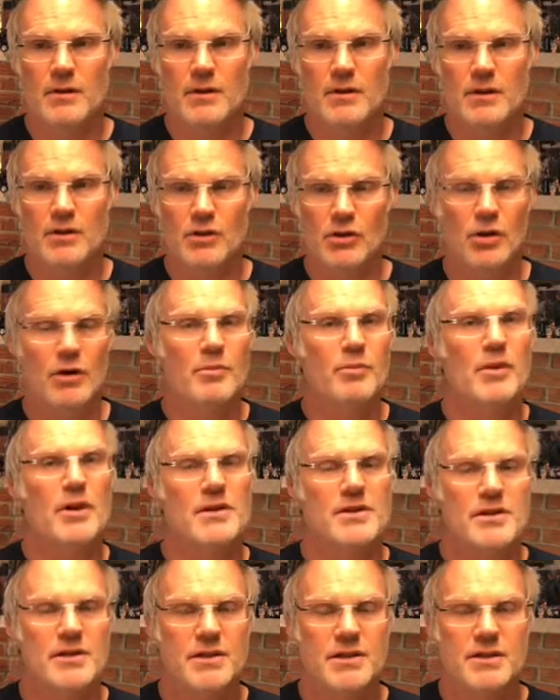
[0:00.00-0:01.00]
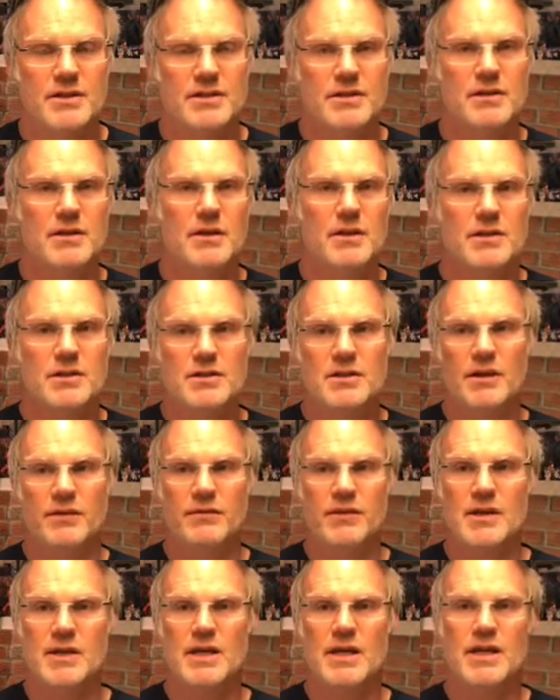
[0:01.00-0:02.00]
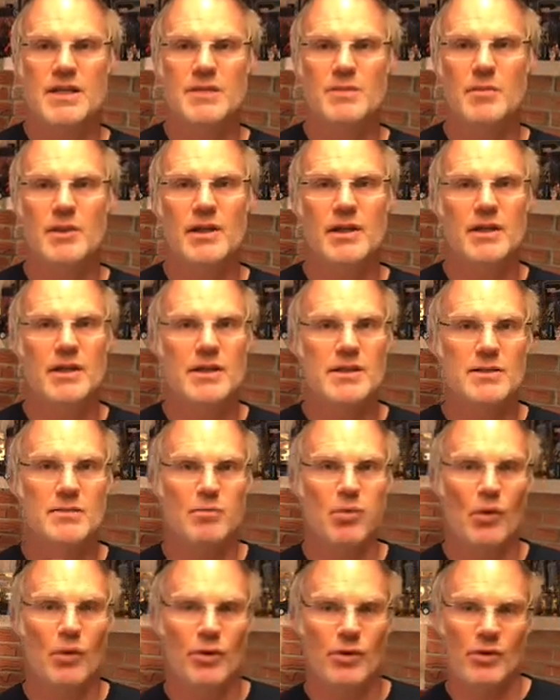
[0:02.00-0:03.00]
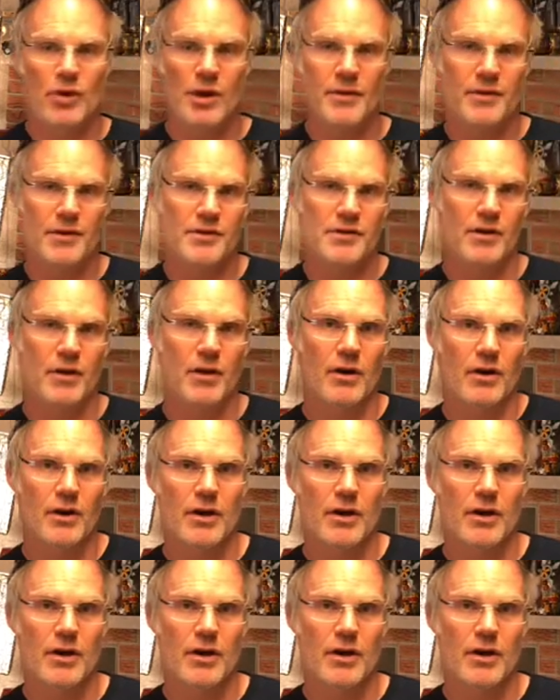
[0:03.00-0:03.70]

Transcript: dark presence and, and stuff. His, his, abilities border on the dark,